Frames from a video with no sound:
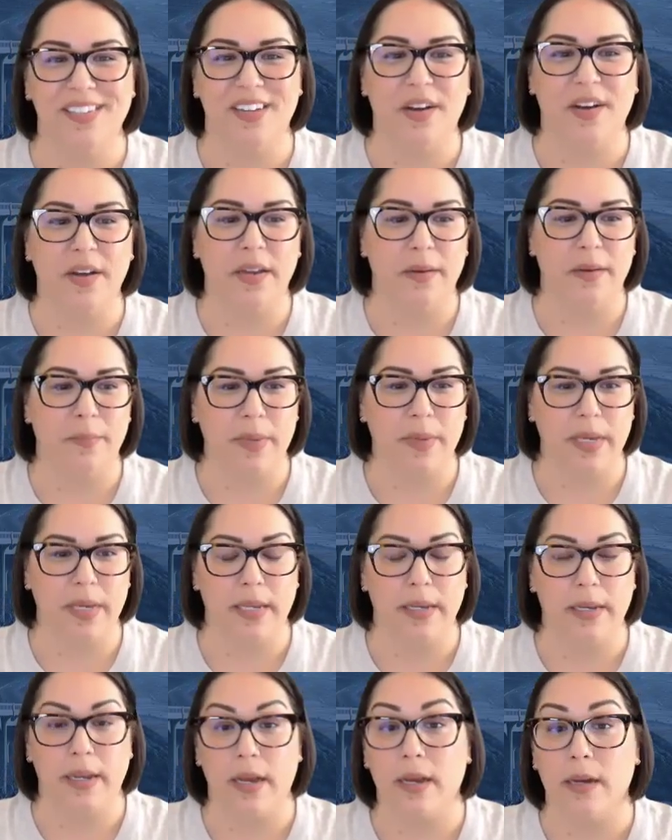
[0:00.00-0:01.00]
on
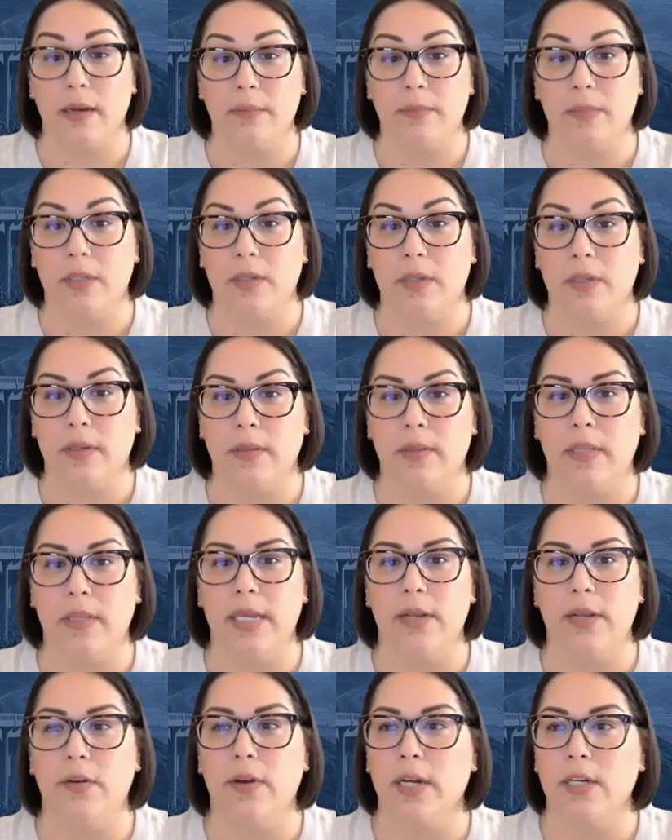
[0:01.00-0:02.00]
BEAD. The
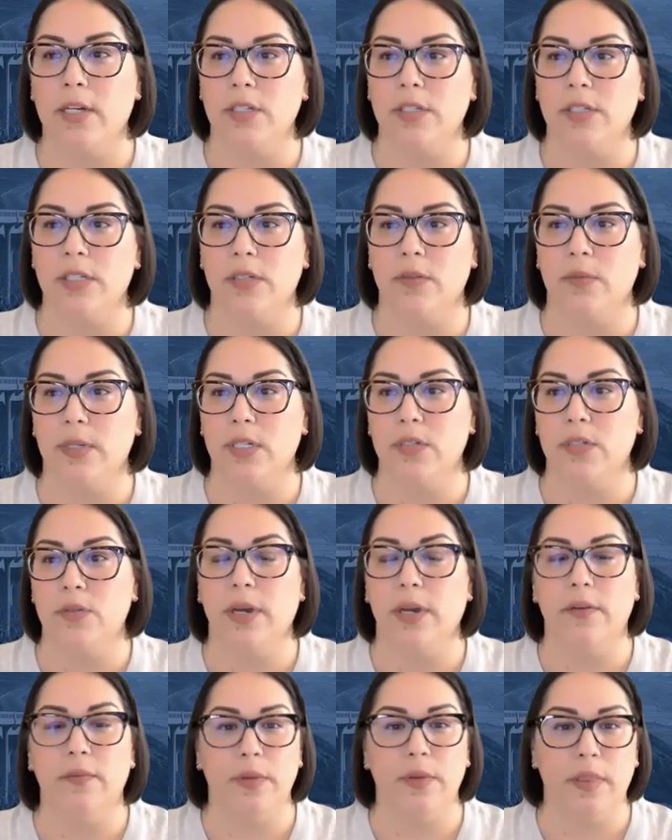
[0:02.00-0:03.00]
interactions that we do
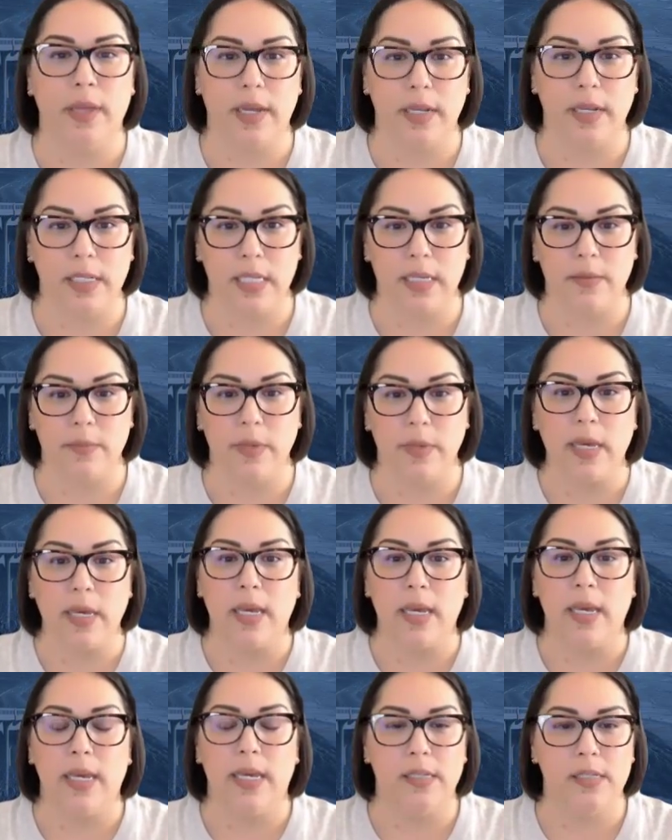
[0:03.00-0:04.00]
have with that team
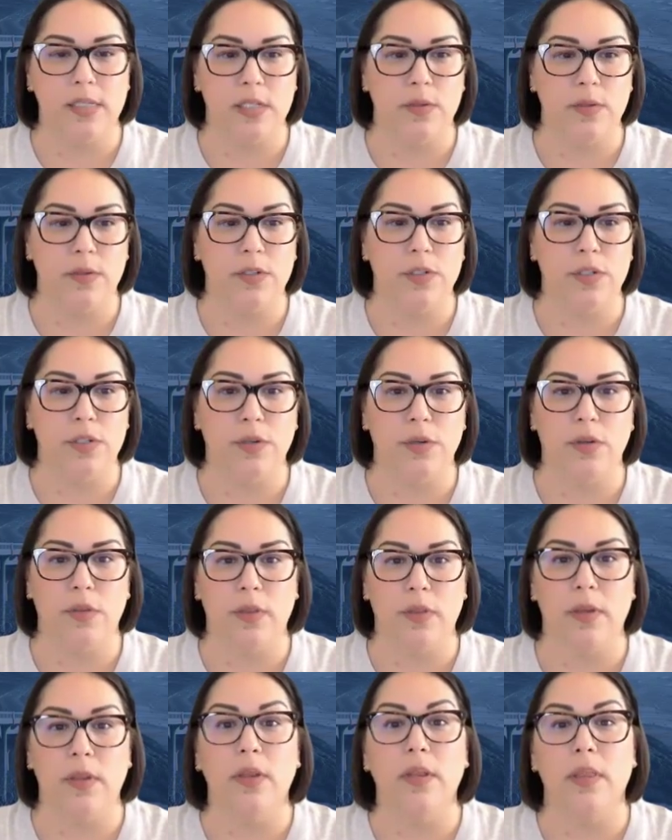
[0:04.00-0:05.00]
is to ensure
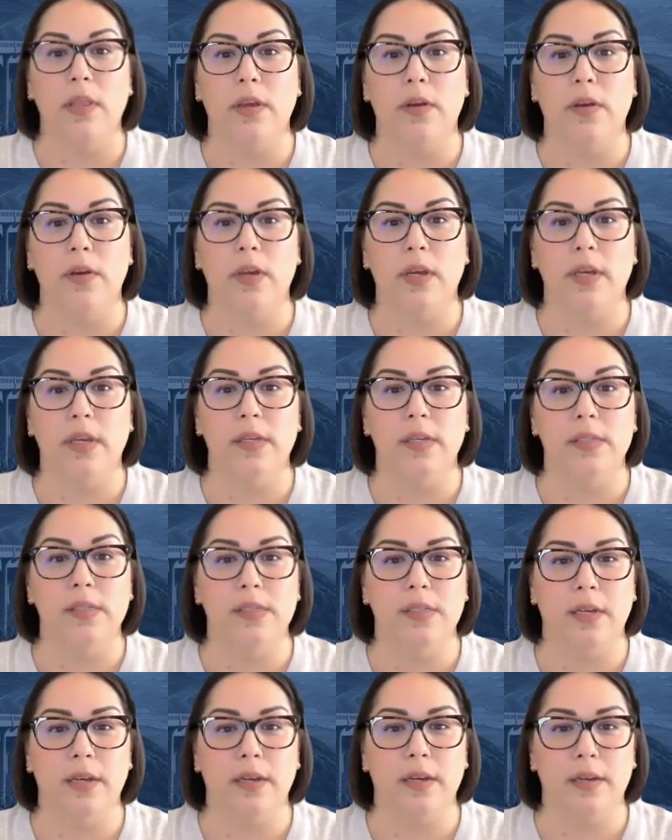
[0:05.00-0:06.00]
that there is
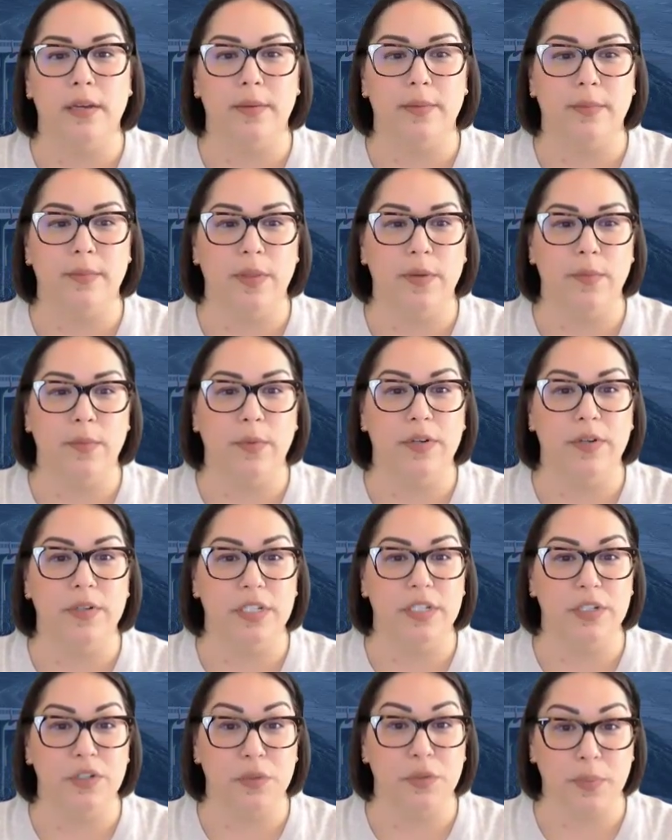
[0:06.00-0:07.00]
that we're
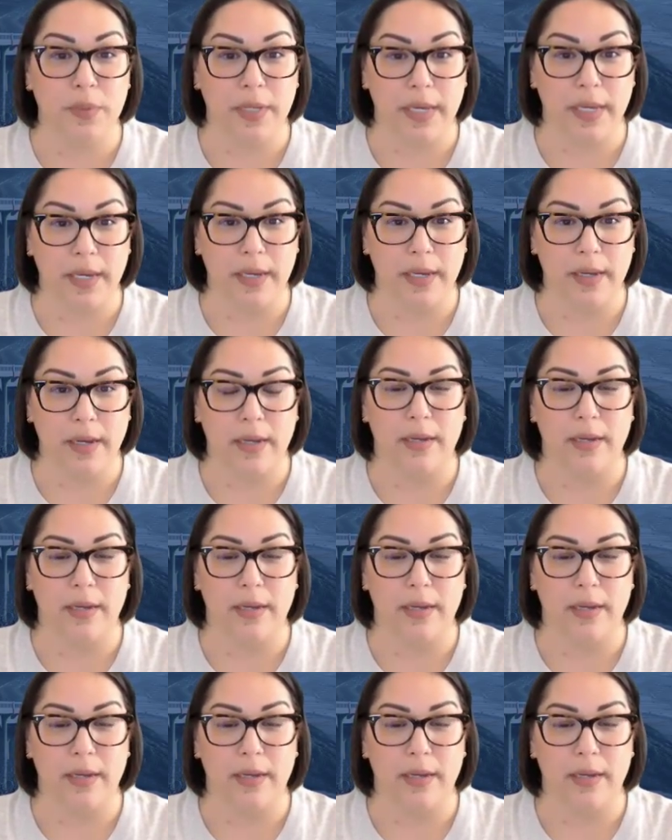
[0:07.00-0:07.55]
deduplicating